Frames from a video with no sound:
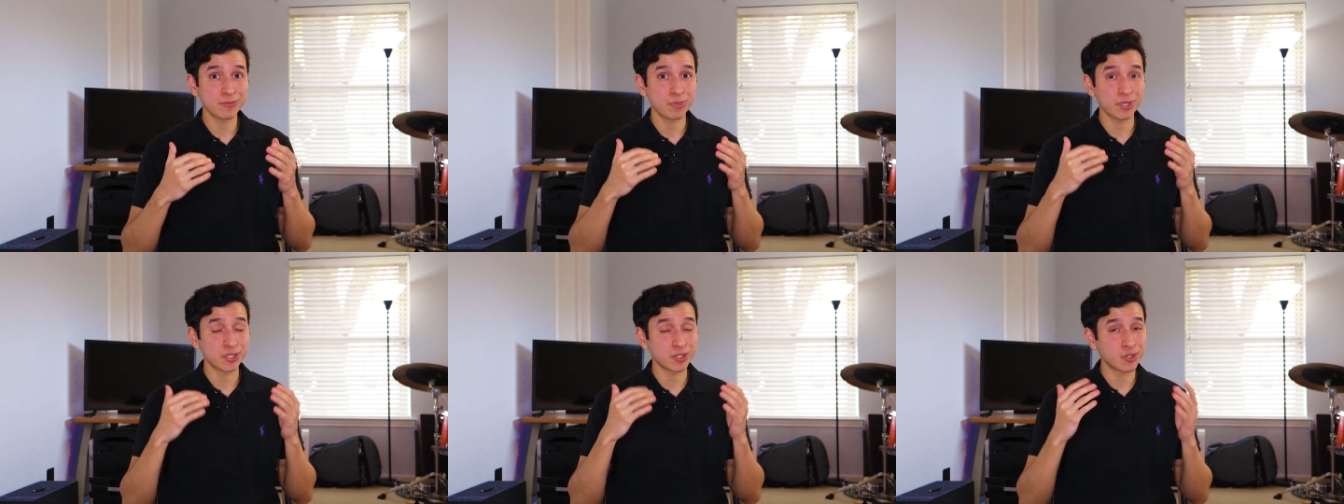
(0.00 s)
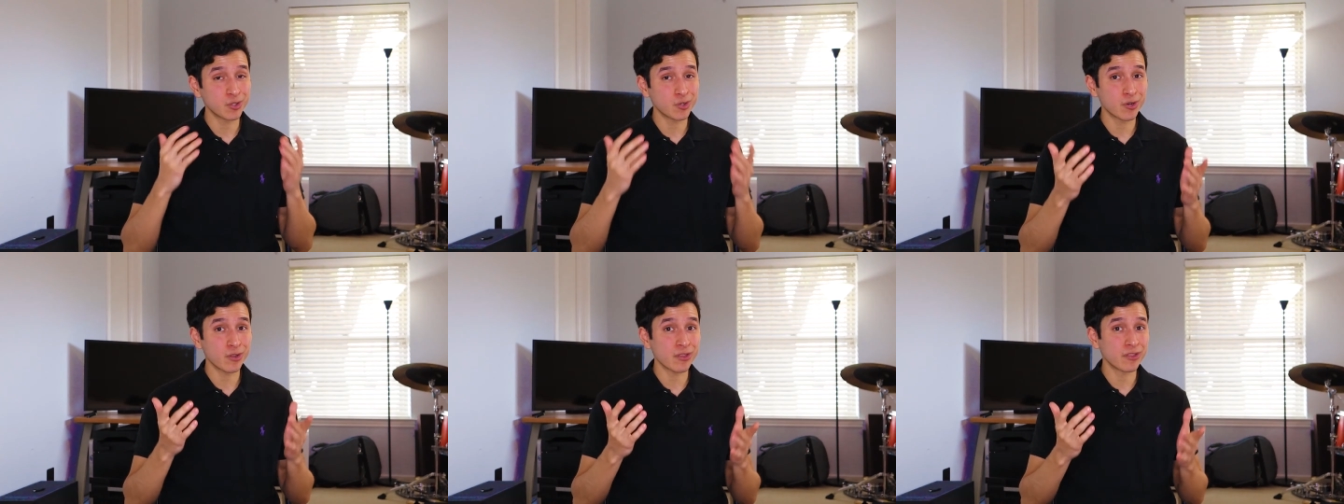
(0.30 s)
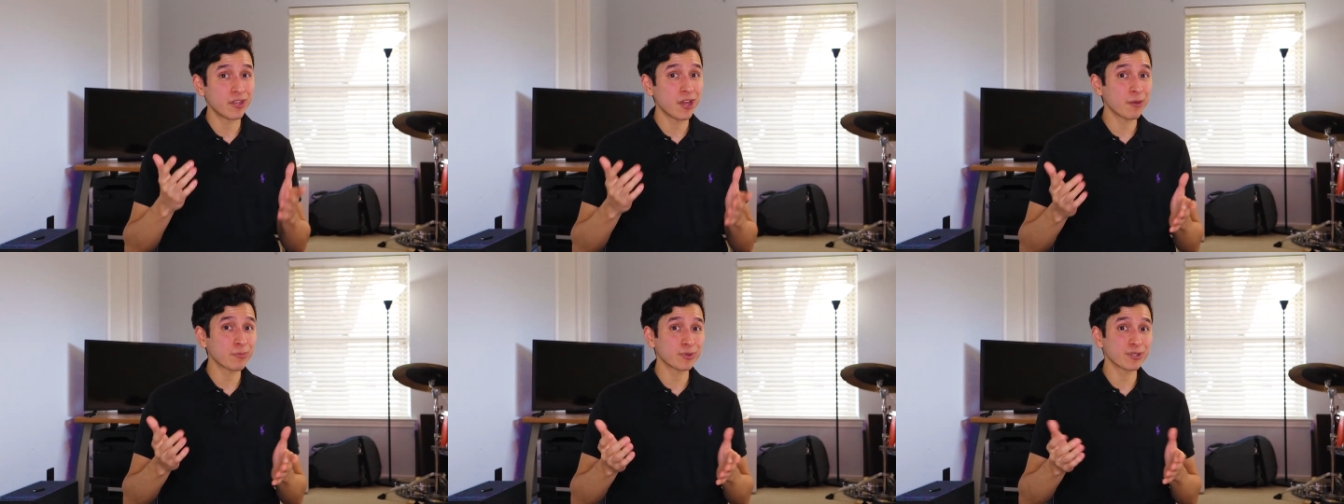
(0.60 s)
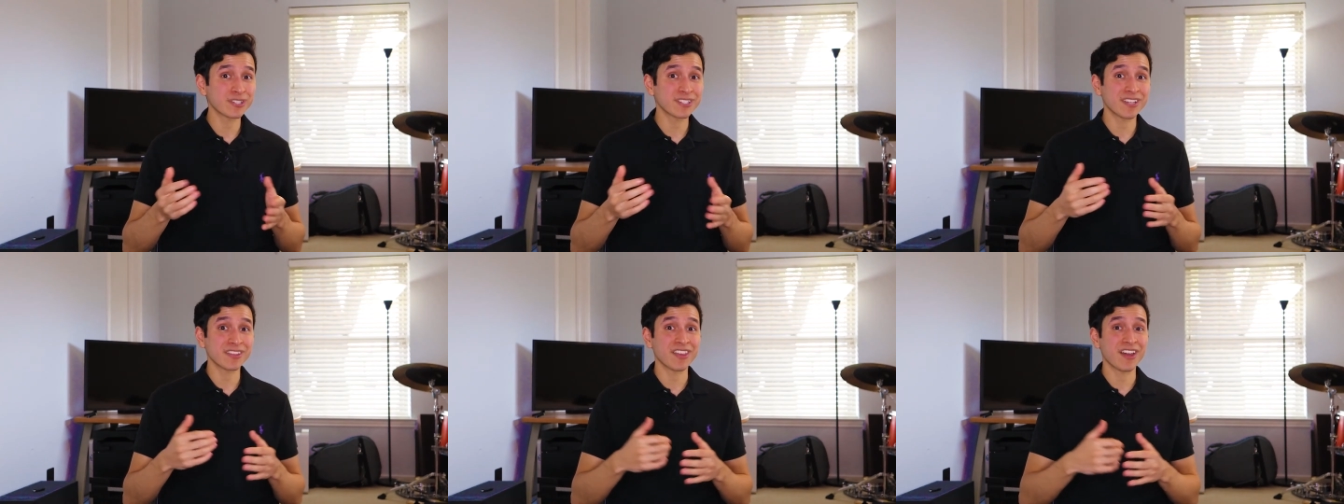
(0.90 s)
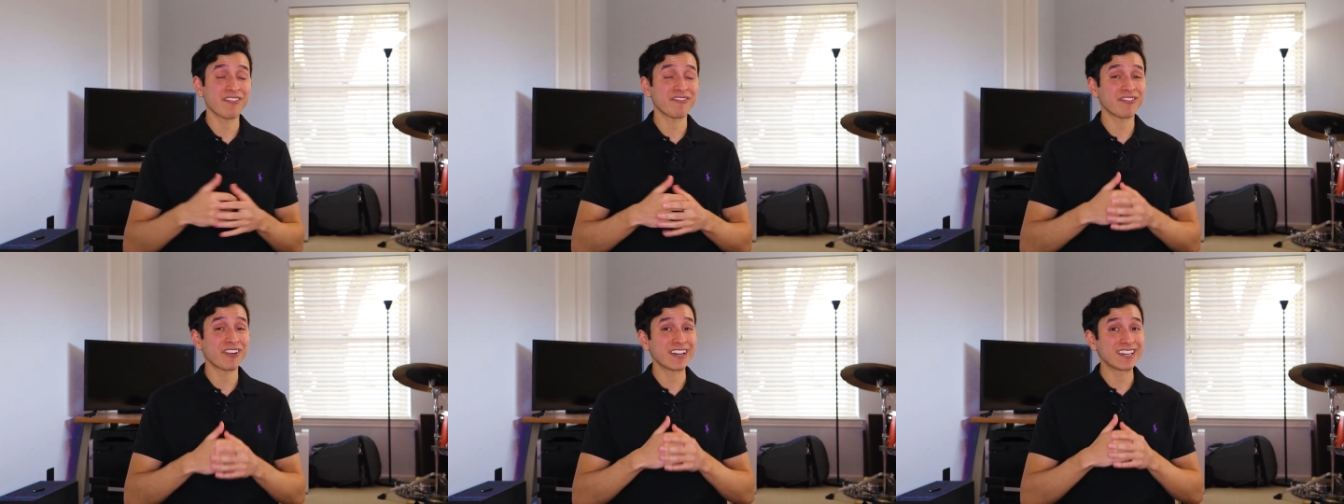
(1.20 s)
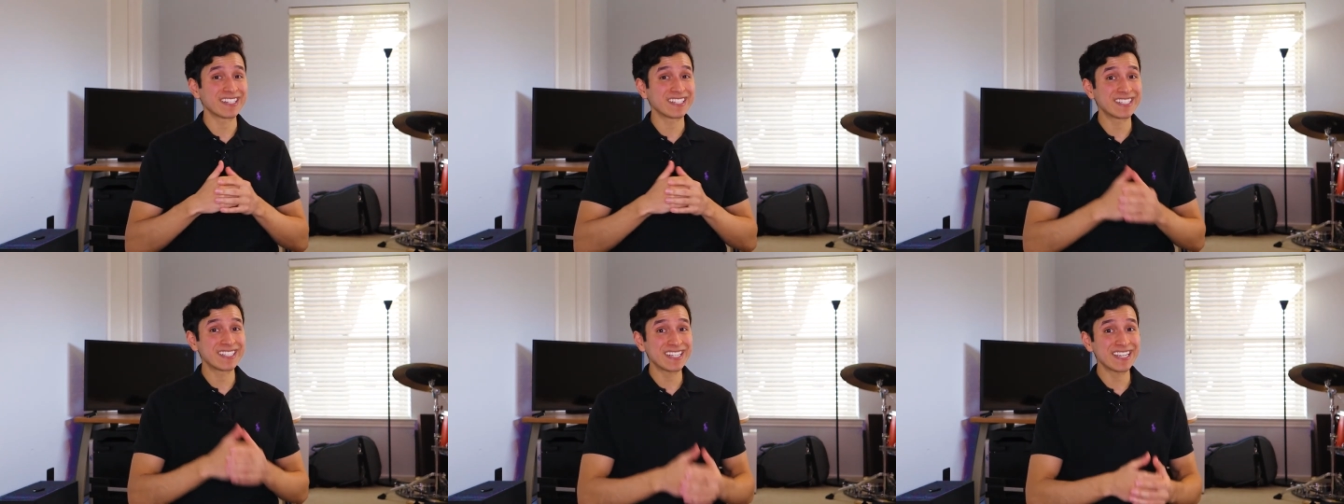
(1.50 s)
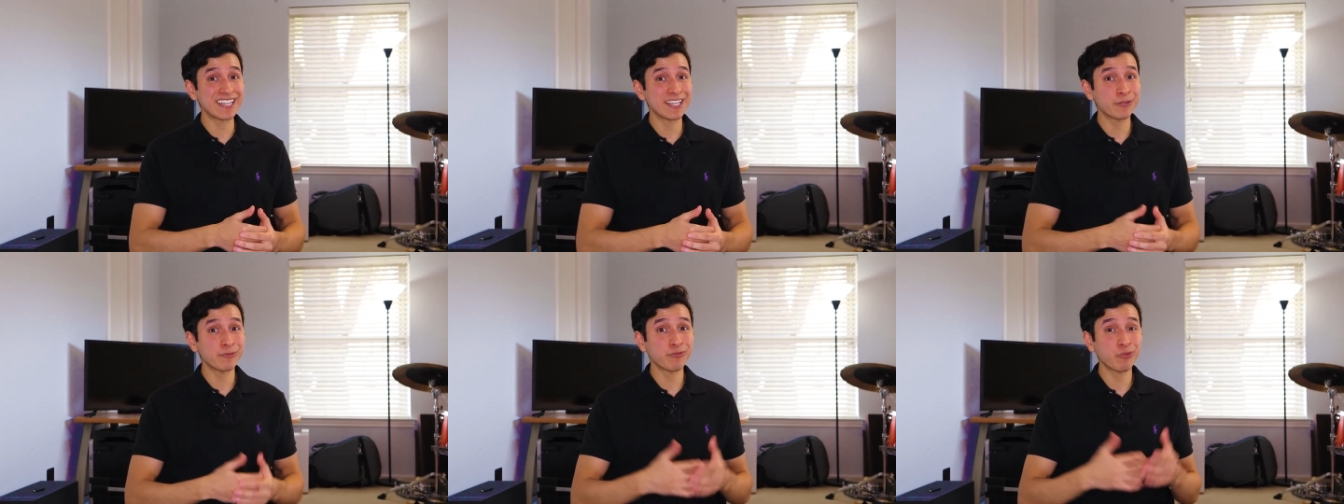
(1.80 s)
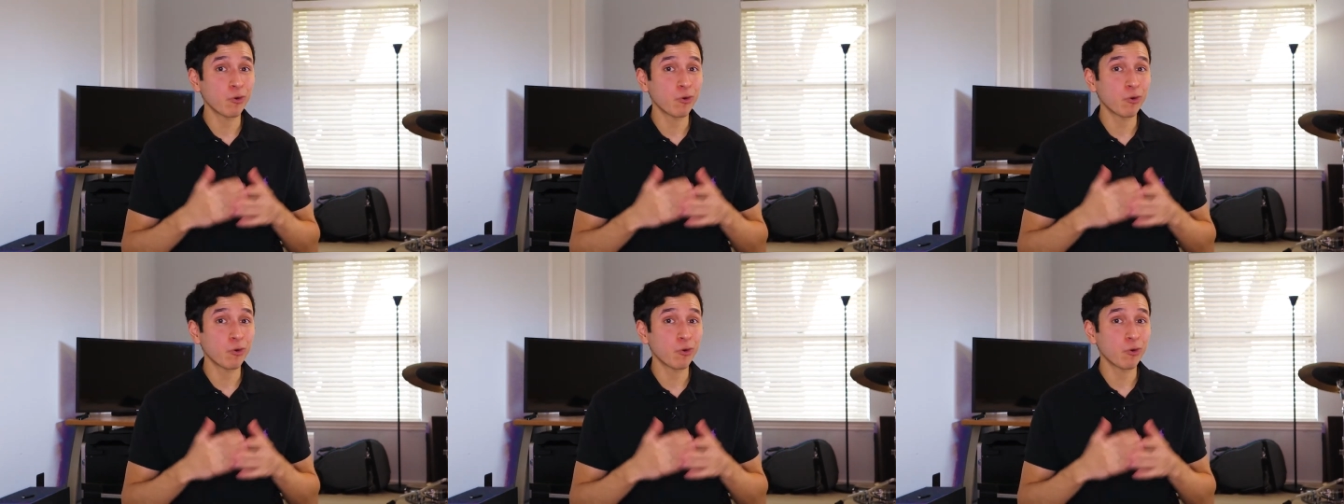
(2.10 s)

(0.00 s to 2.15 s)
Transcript: But due to the numbers that that fight did,